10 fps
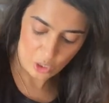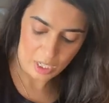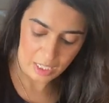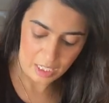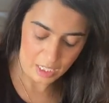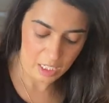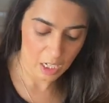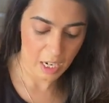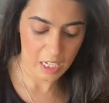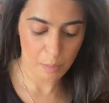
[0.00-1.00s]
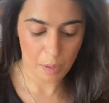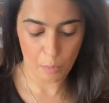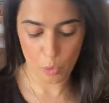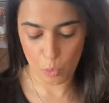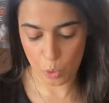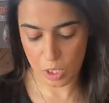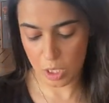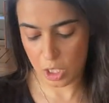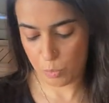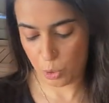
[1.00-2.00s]
I need a tiny bit more
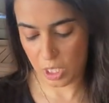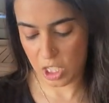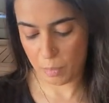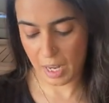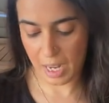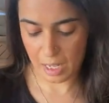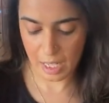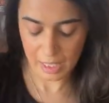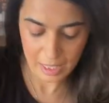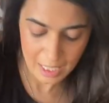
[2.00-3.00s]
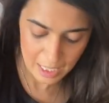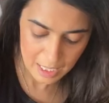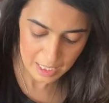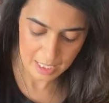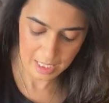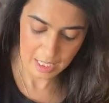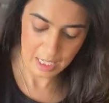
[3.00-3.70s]
water. Just put that into my hand like this.